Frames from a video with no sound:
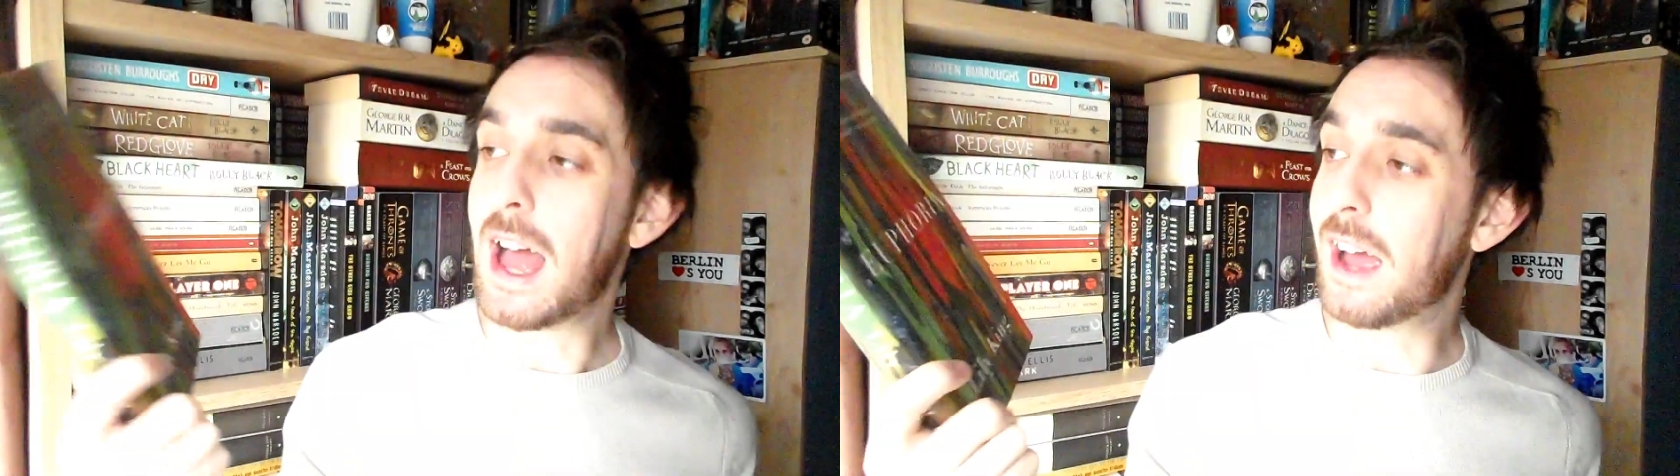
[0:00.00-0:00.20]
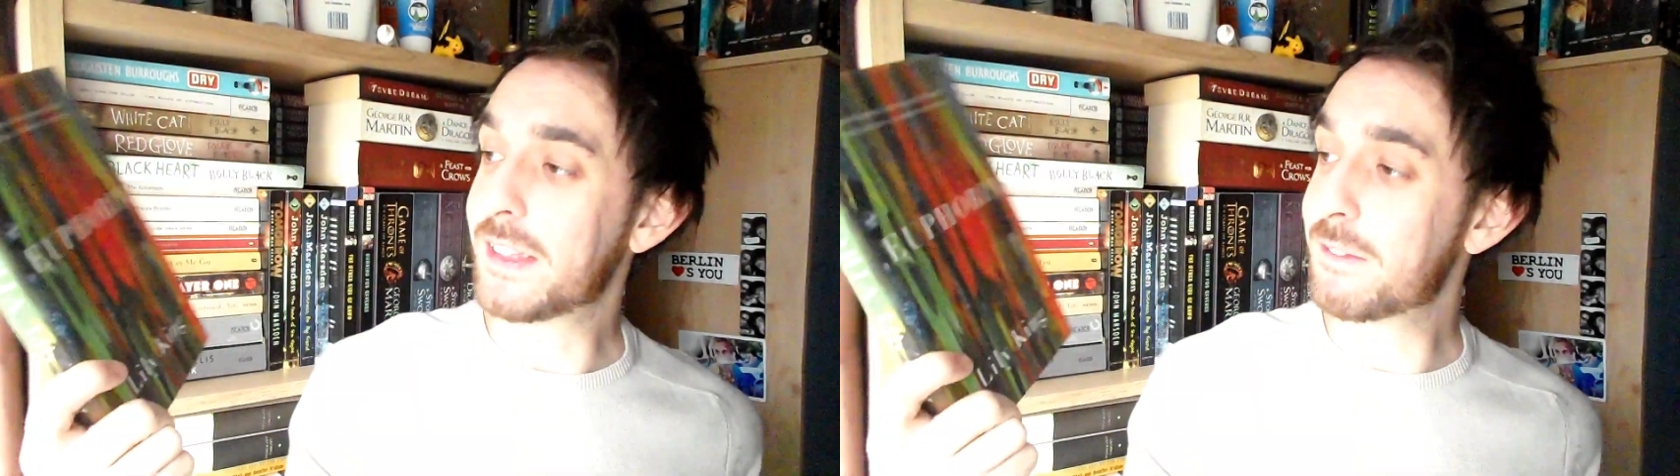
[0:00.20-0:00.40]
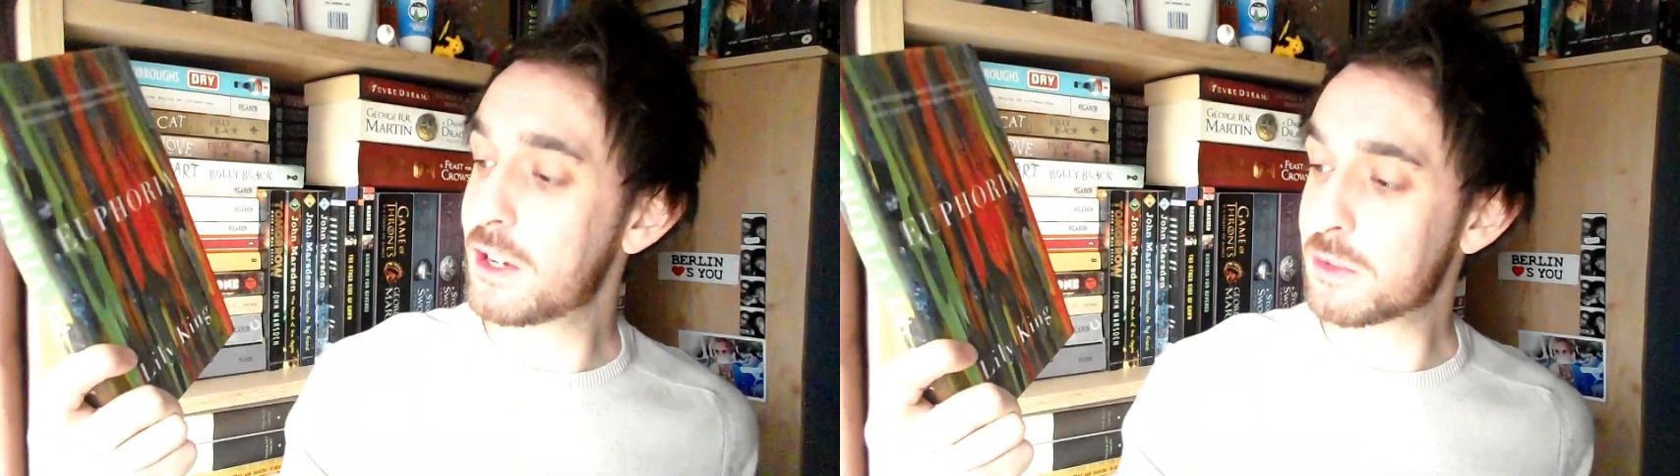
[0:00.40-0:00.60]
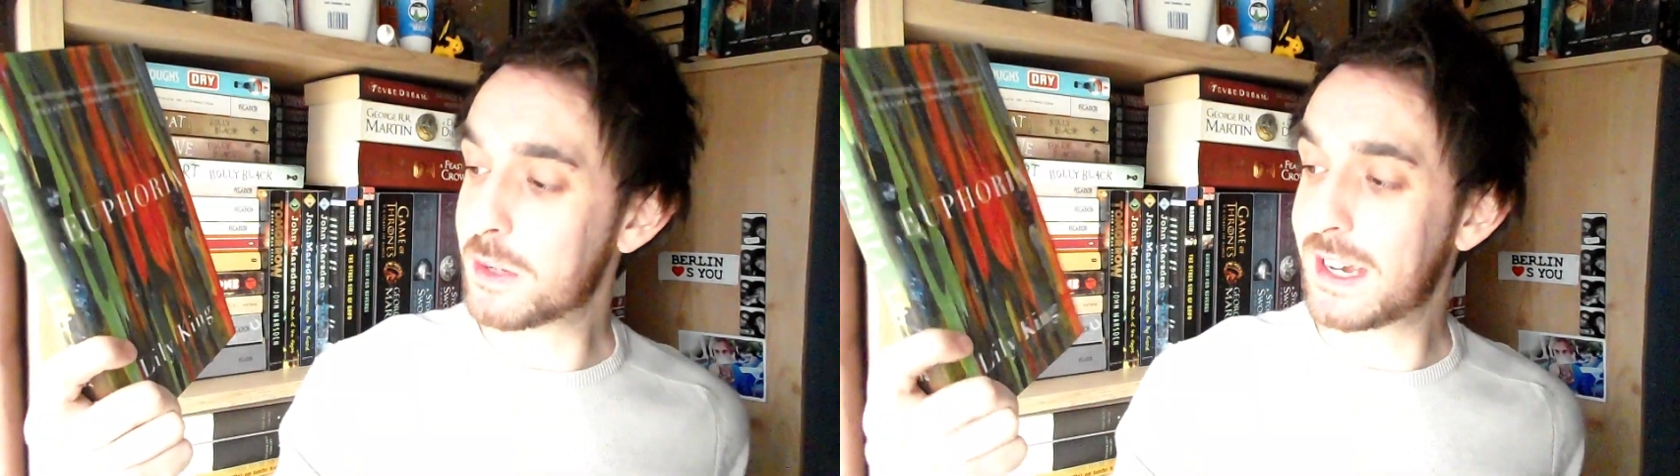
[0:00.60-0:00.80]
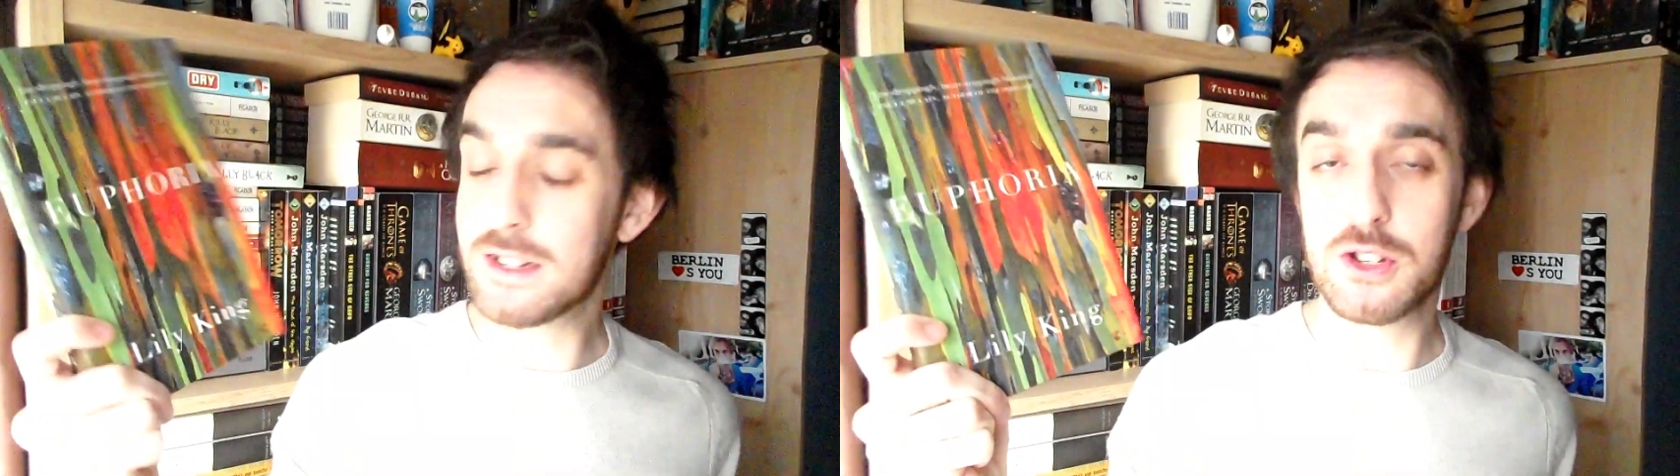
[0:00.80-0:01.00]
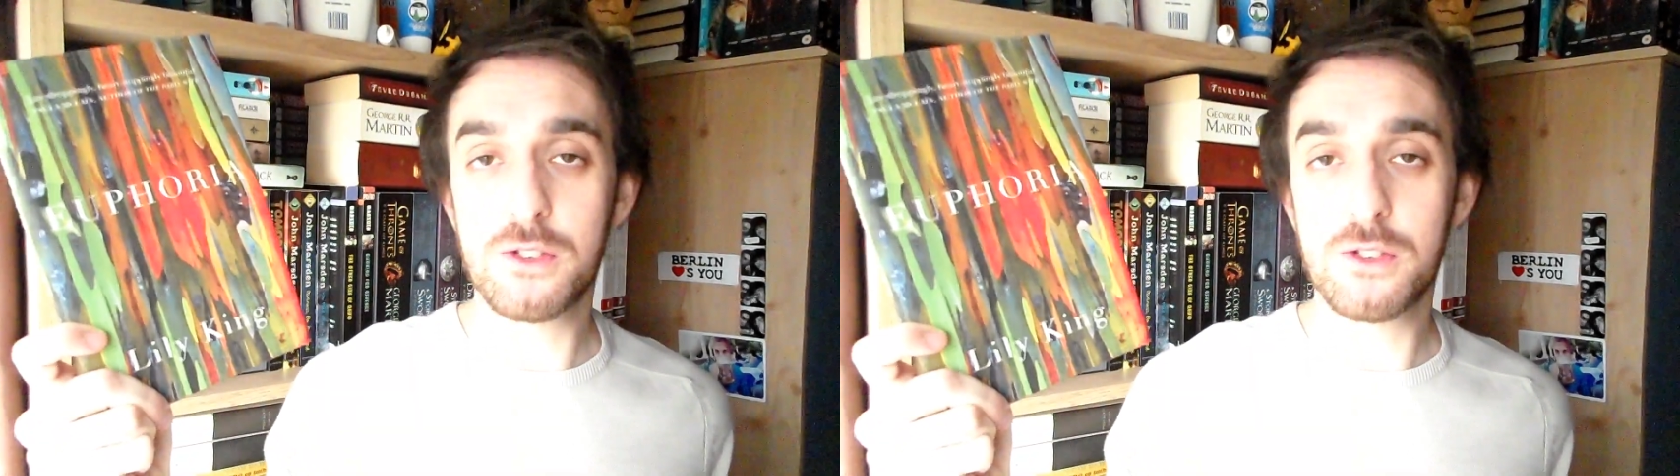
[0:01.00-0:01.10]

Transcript: The first one is